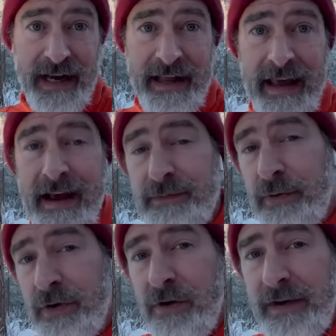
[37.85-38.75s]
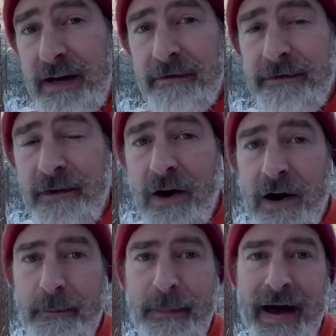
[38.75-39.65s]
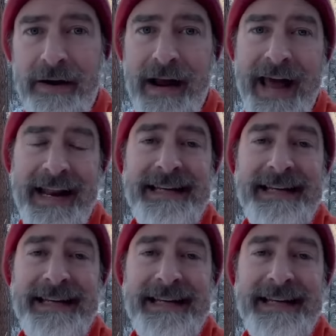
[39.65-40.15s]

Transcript: and they've proven far better at